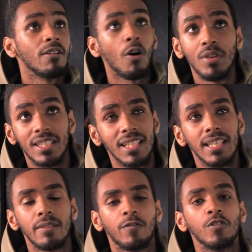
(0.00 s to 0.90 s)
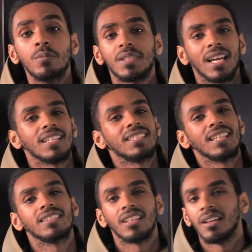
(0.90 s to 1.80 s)
Obviously, Fumes kind of
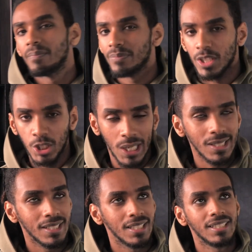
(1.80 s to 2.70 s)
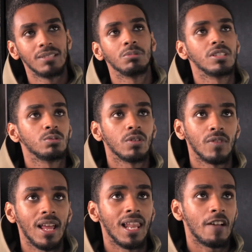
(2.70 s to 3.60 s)
set the trend in the scene with this sort
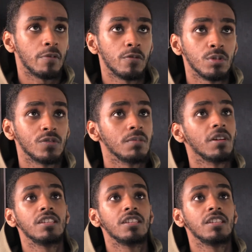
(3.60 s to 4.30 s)
of like live performance thing,